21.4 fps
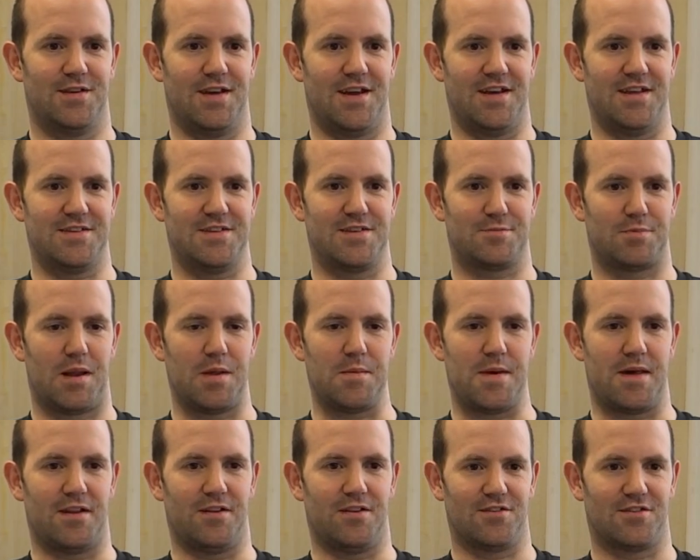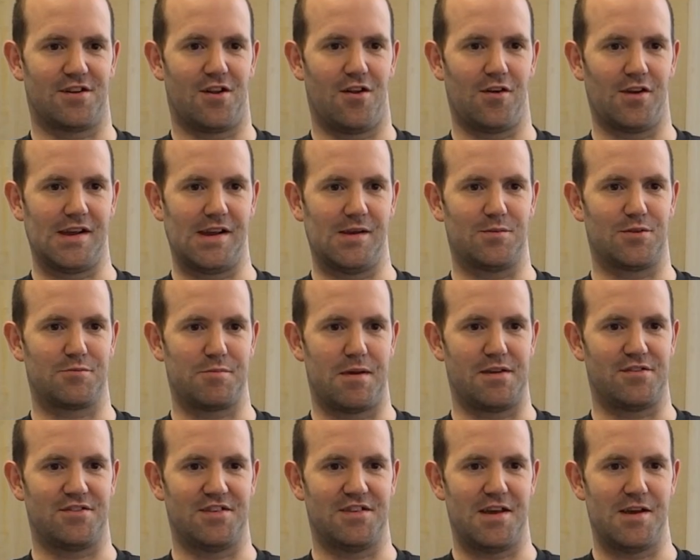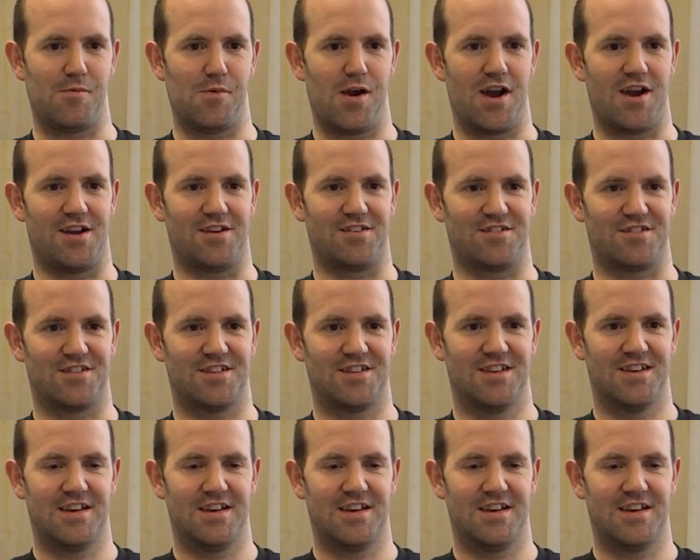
uh, display panels clogging up space in their warehouse.